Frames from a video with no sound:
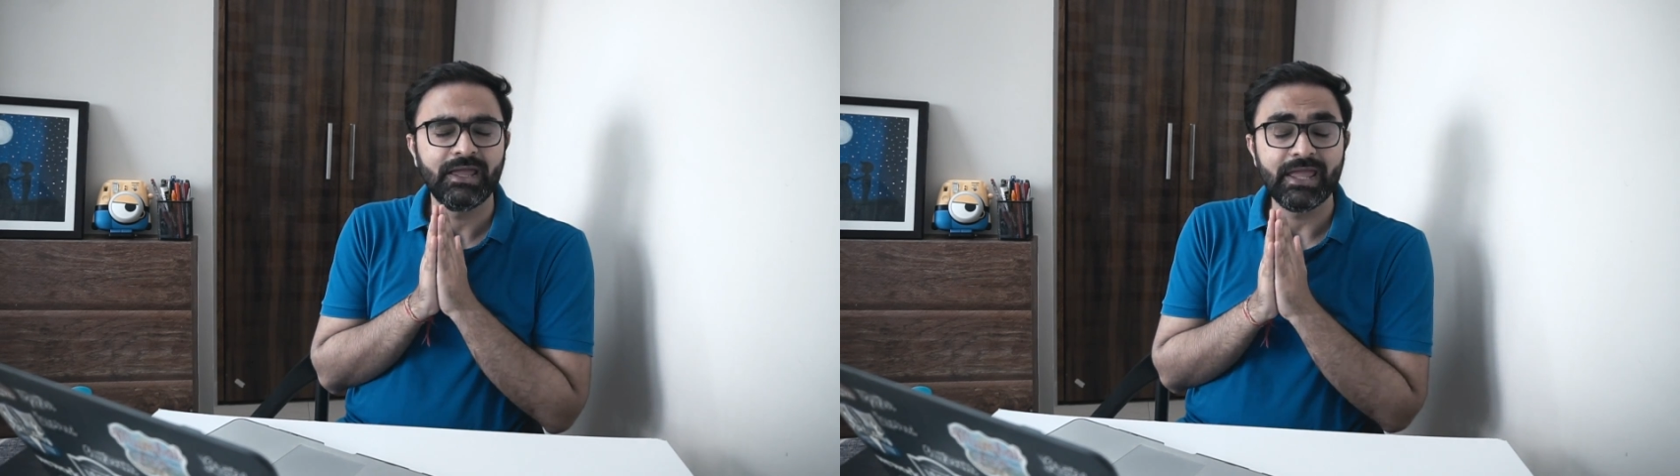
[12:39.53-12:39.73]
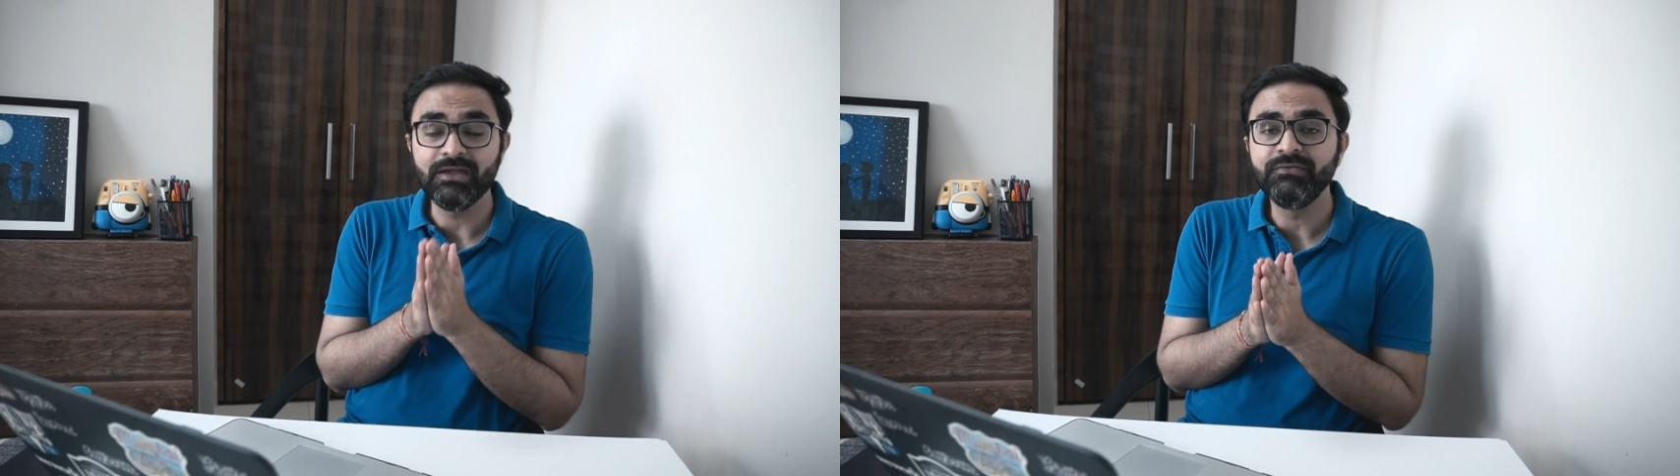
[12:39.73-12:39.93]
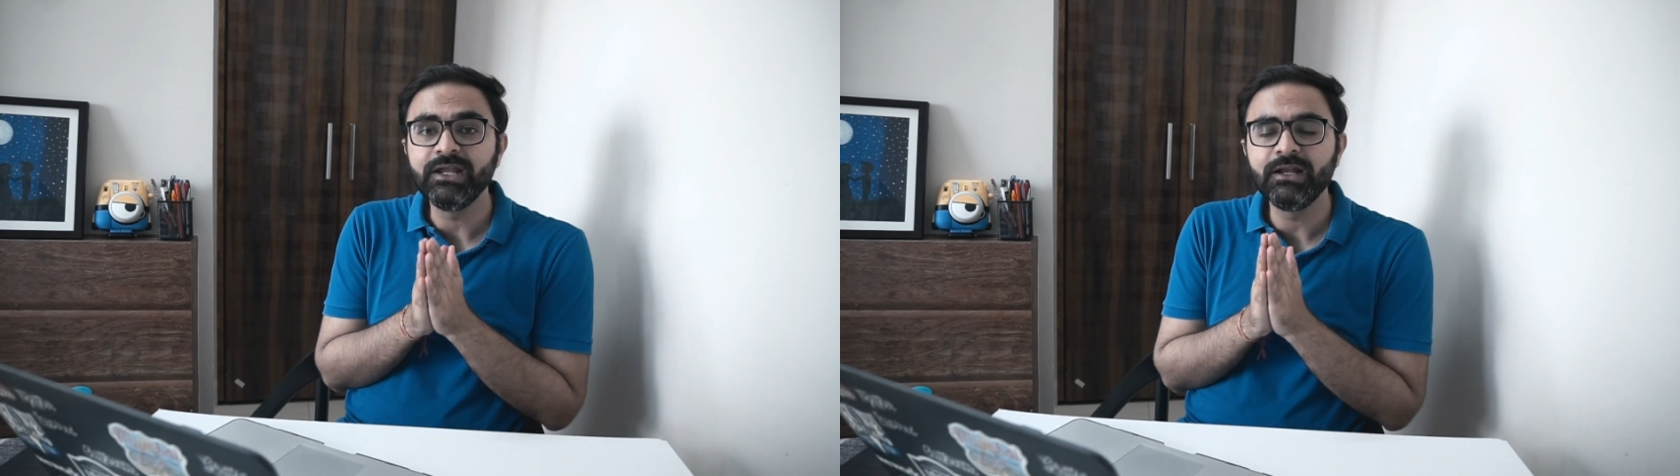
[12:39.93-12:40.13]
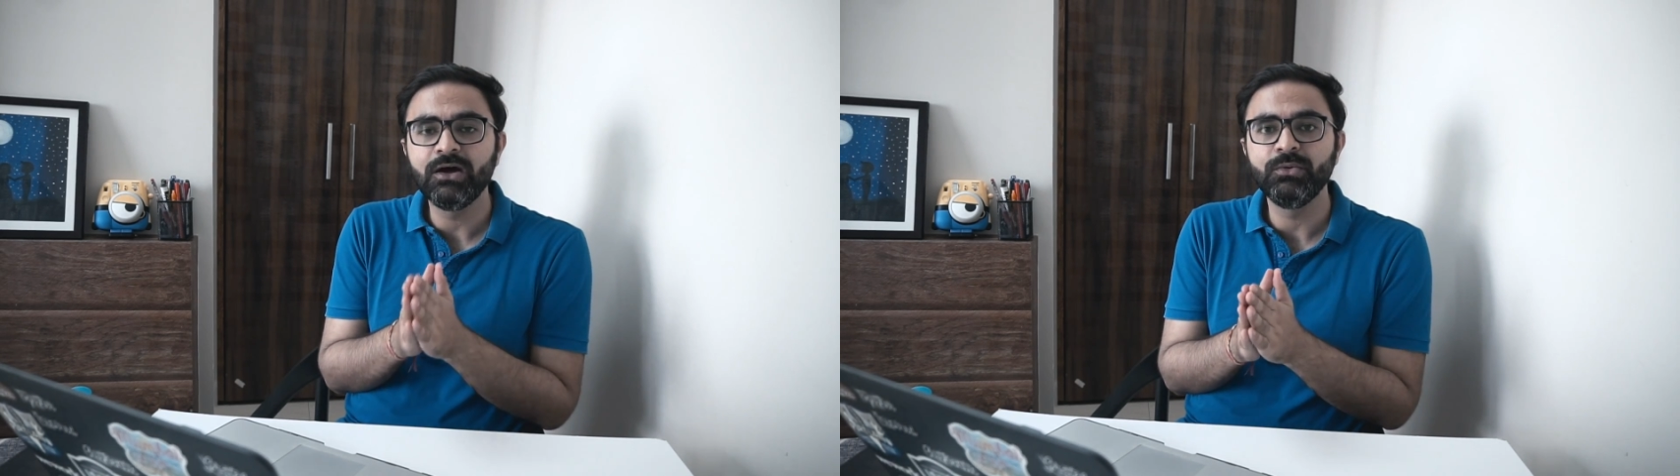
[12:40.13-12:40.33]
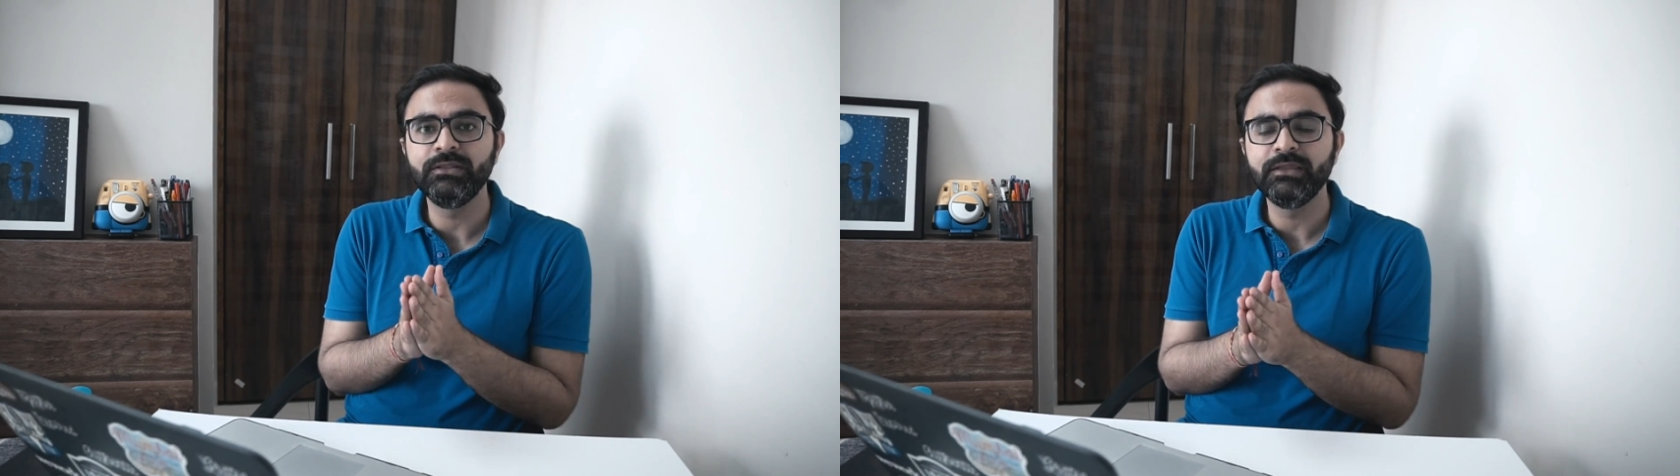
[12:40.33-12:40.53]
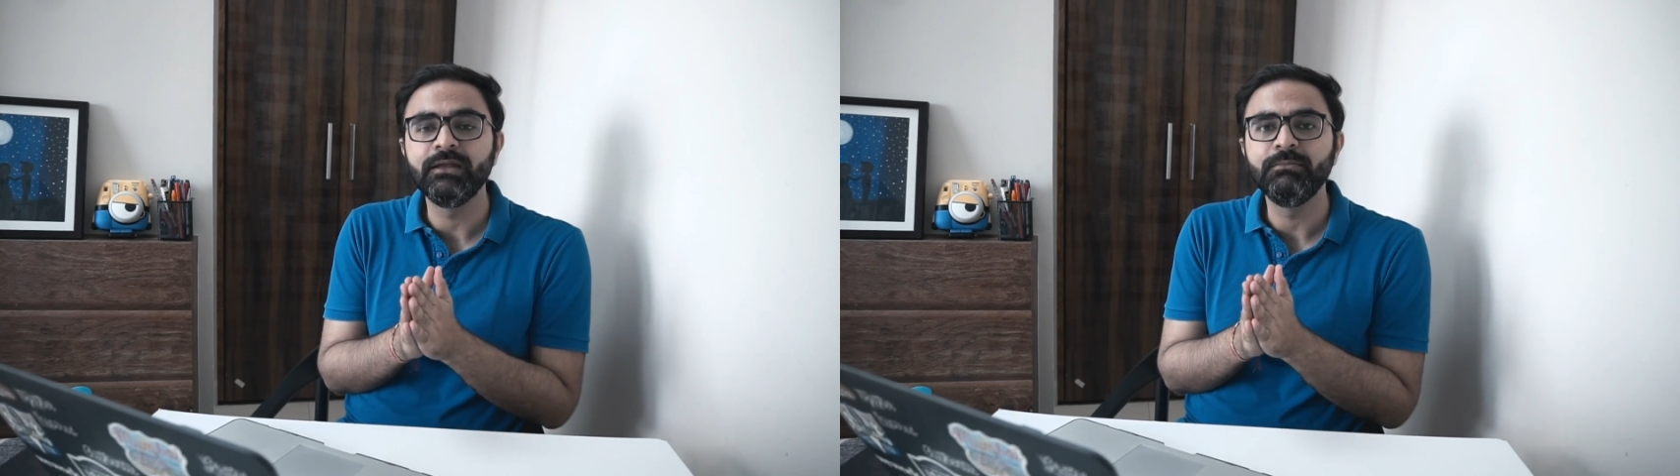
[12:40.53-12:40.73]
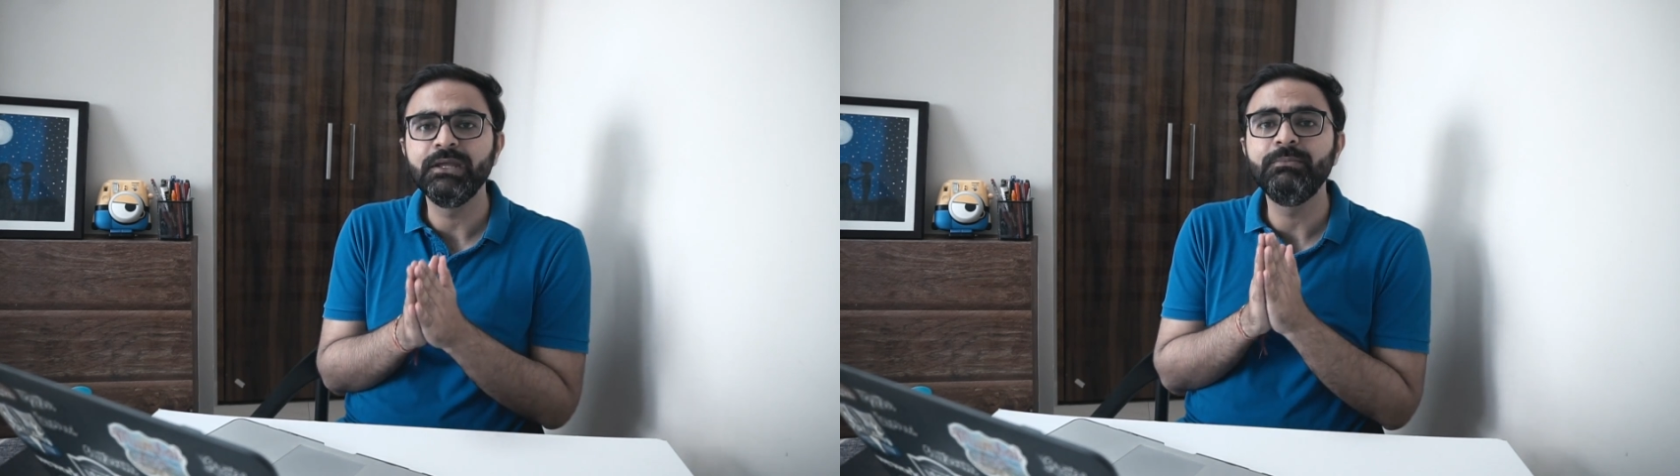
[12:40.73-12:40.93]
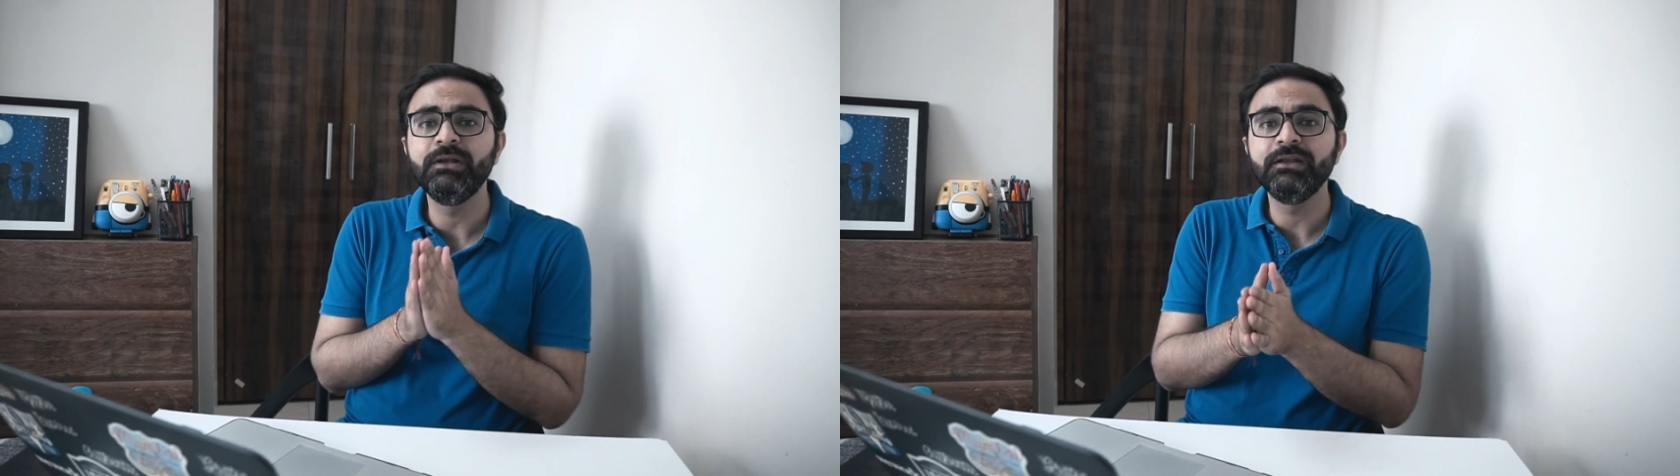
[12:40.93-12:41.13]
every now and then.
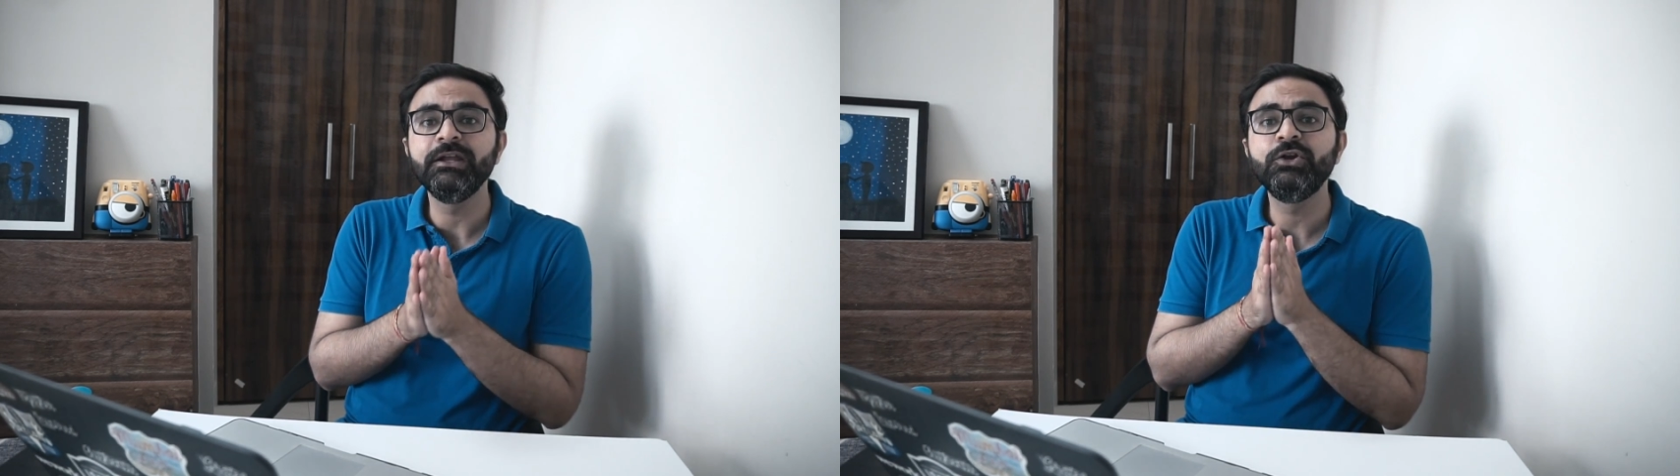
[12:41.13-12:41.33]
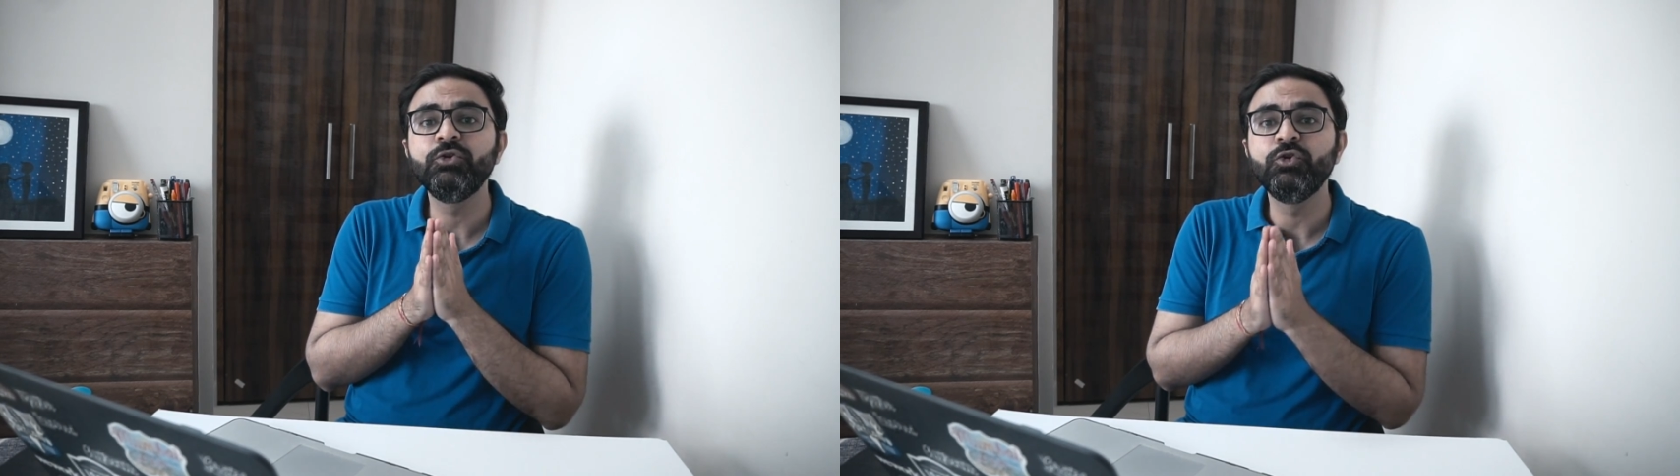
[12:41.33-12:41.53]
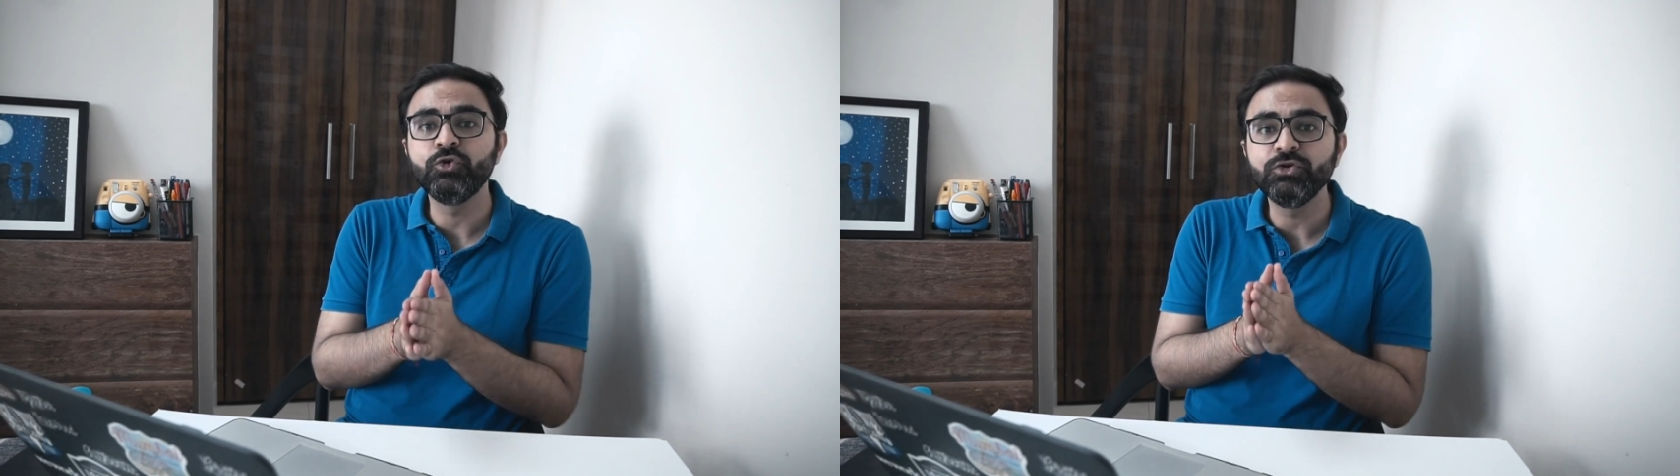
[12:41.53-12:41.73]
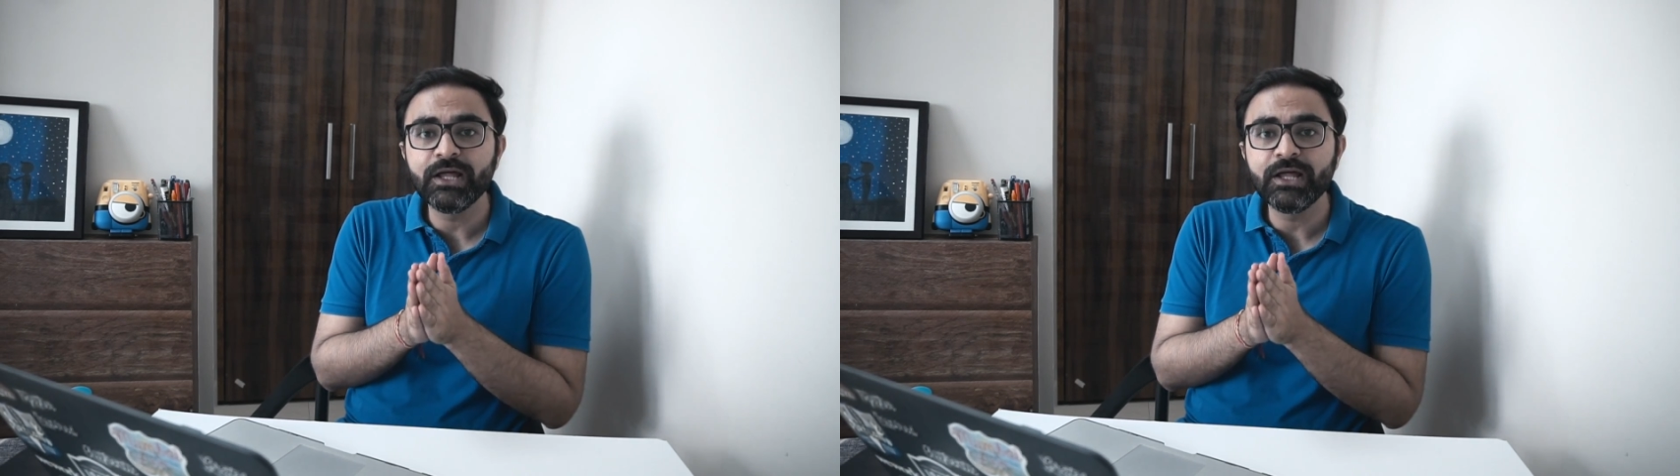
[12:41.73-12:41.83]
People need to know